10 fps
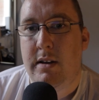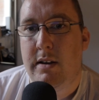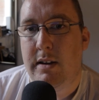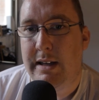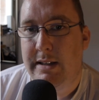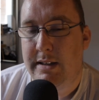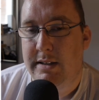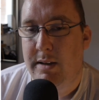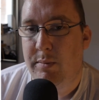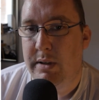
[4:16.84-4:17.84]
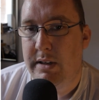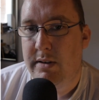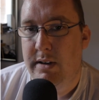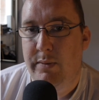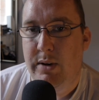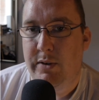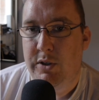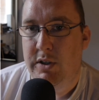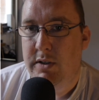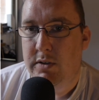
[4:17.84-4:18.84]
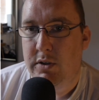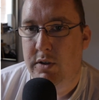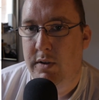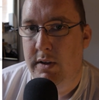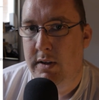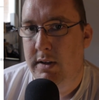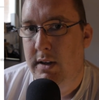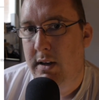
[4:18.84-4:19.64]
Like the example here, never have I seen such a thing.